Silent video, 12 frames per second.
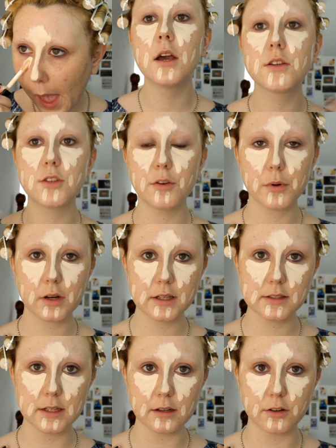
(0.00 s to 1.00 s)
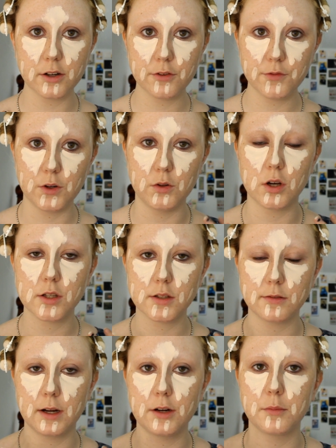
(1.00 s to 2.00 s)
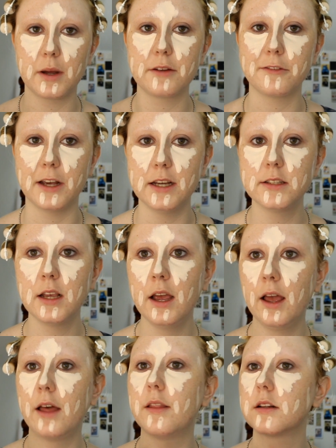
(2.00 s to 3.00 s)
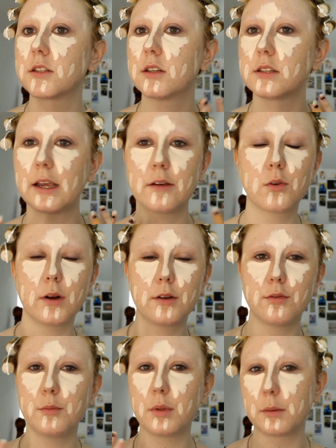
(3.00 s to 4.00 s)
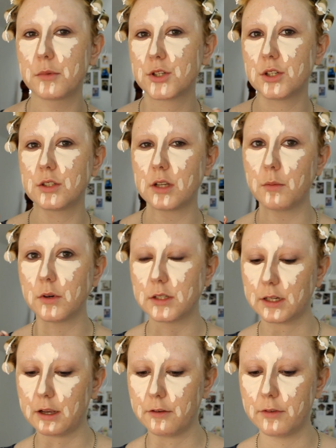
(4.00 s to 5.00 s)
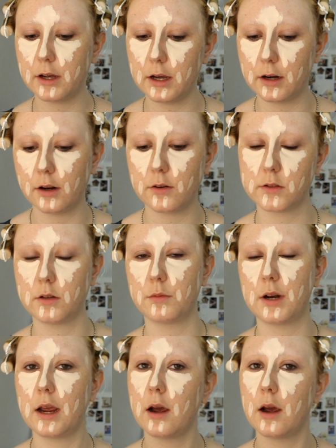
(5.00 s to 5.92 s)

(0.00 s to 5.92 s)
So I put concealer in a few dots around my face, and that's because I have quite a few blemishes I want to cover, and I also want to